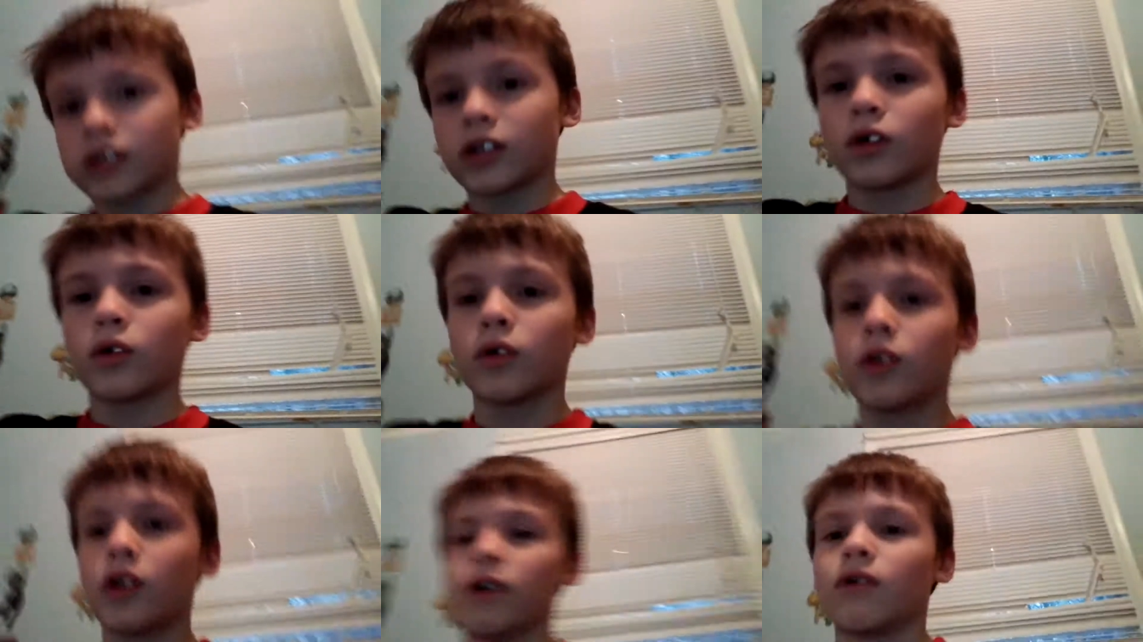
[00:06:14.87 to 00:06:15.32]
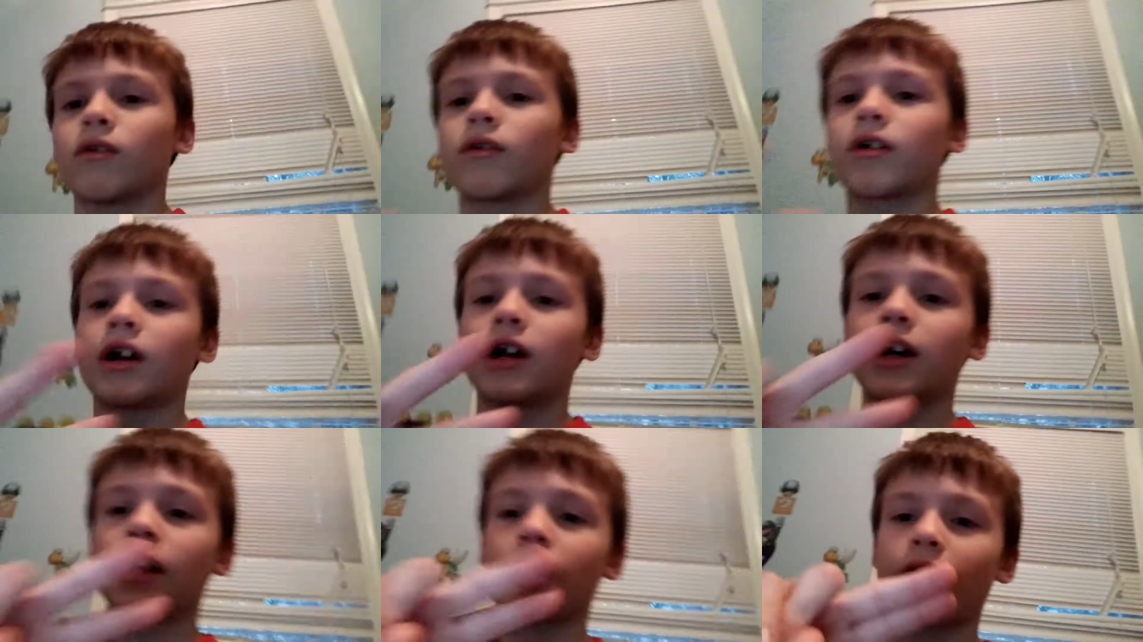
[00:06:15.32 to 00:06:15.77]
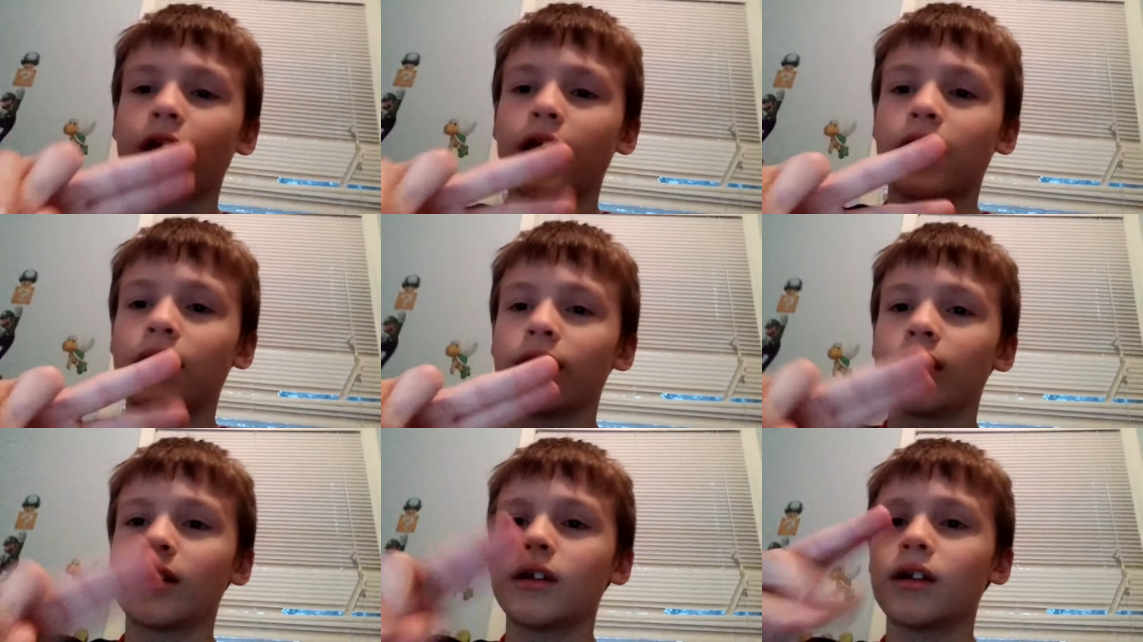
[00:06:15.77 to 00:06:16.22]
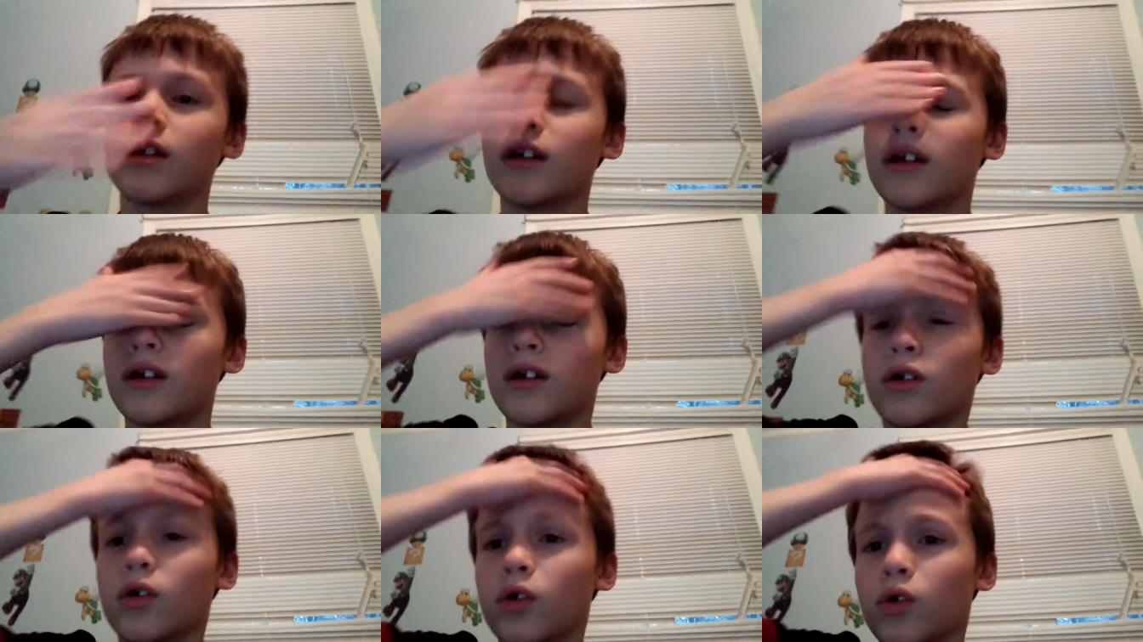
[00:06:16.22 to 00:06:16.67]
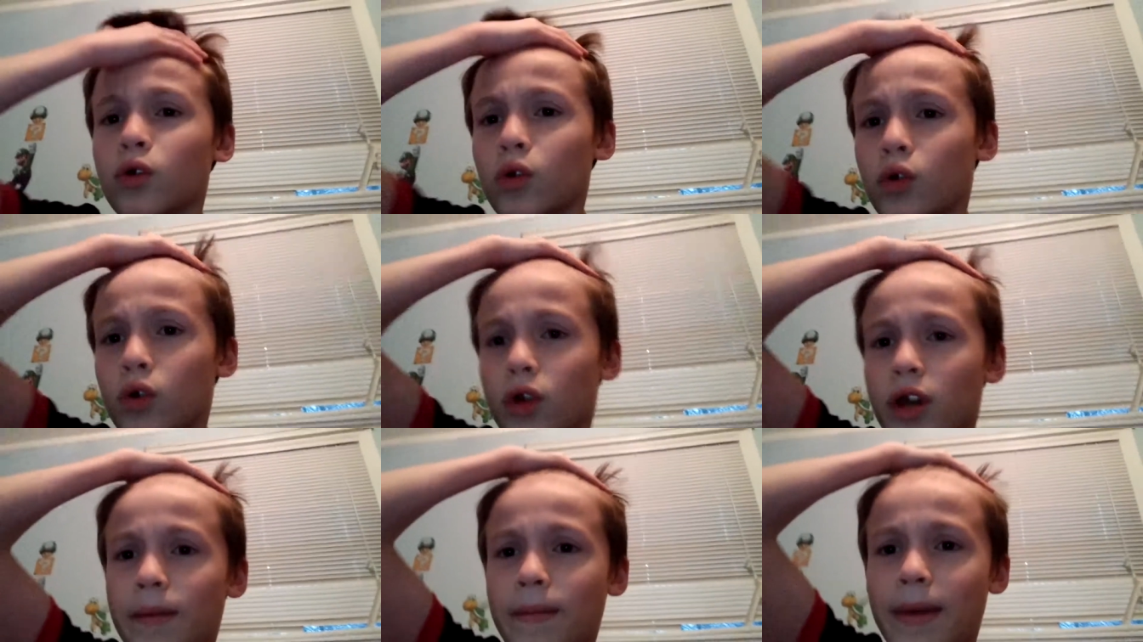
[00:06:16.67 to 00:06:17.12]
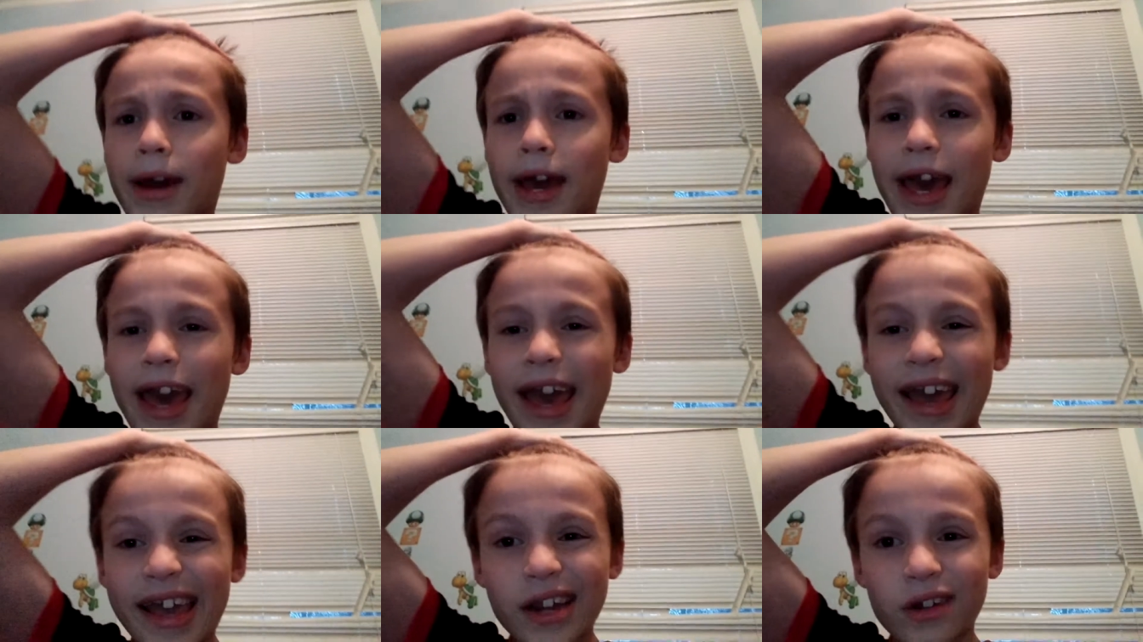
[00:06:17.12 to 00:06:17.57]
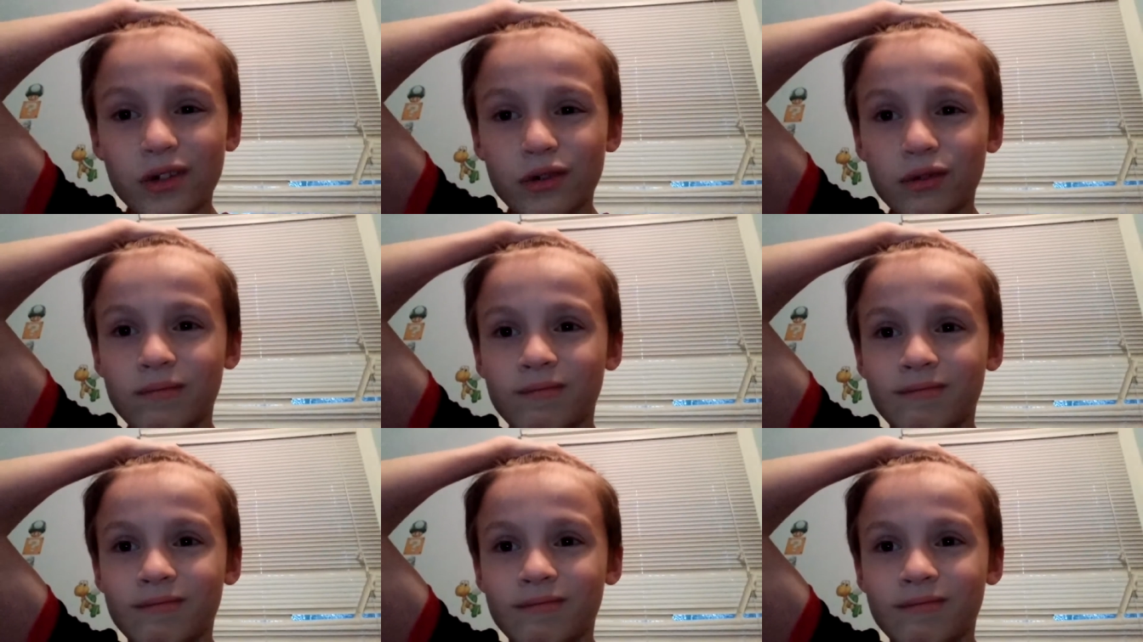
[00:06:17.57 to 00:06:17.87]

do a little cut again. Look at my hair.